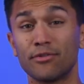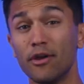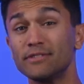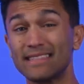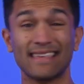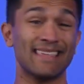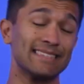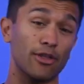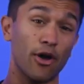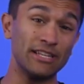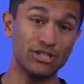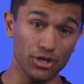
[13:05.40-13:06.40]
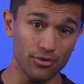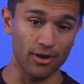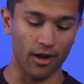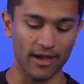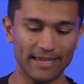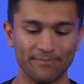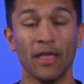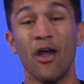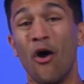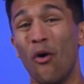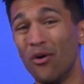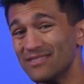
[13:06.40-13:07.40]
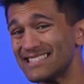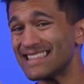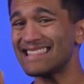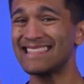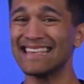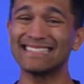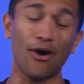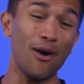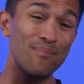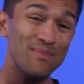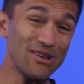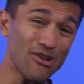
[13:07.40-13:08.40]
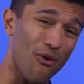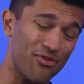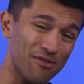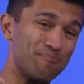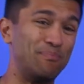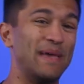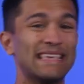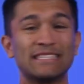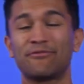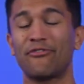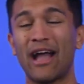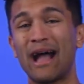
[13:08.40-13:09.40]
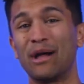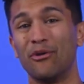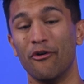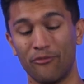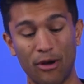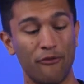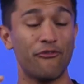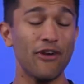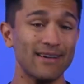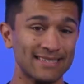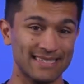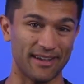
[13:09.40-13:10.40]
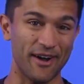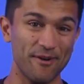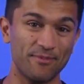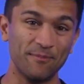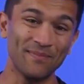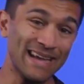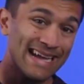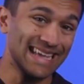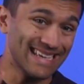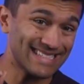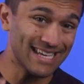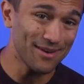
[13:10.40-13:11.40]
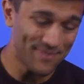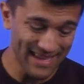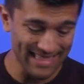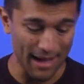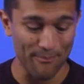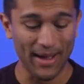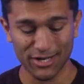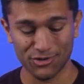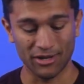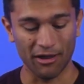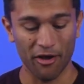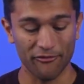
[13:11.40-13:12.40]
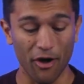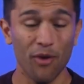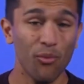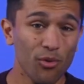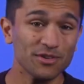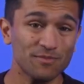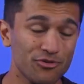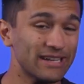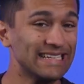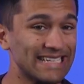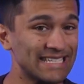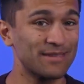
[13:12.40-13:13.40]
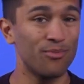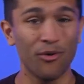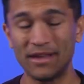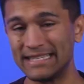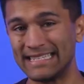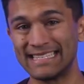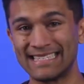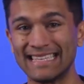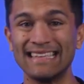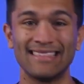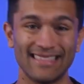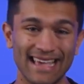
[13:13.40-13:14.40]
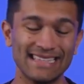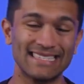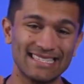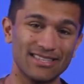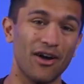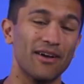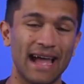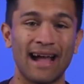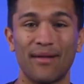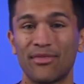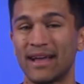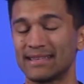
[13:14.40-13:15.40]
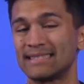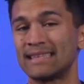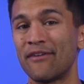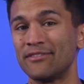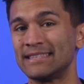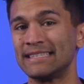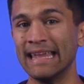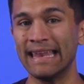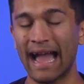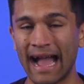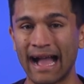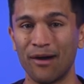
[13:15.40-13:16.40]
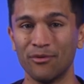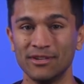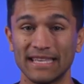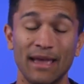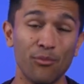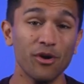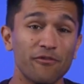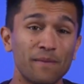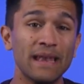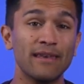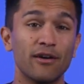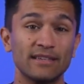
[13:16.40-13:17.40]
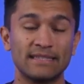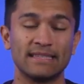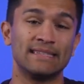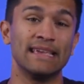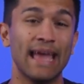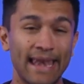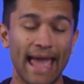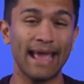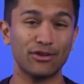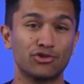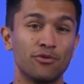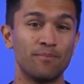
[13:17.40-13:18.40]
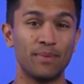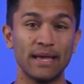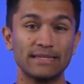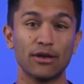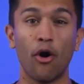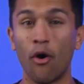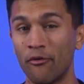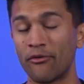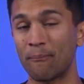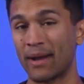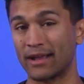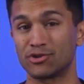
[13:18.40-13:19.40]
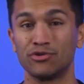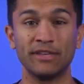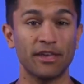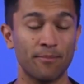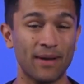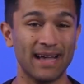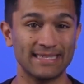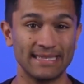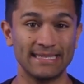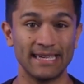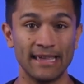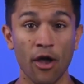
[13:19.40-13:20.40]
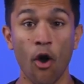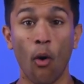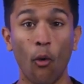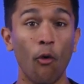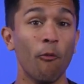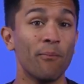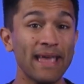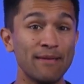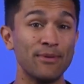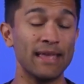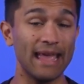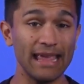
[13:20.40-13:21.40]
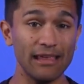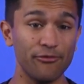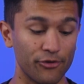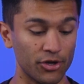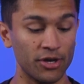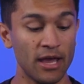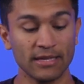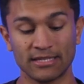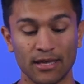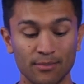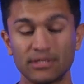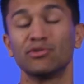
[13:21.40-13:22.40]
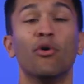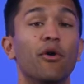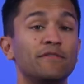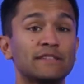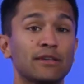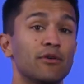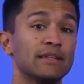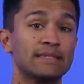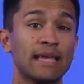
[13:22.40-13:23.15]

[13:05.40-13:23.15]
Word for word: So those are the things that I do like. On to the things that I'm not the biggest fan of. Well, first up, it's gonna be that battery life. I was pretty disappointed to see that they'd stuck at that seventeen hours. It would have been nice to see an extra bit of battery capacity, or maybe even some sort of solar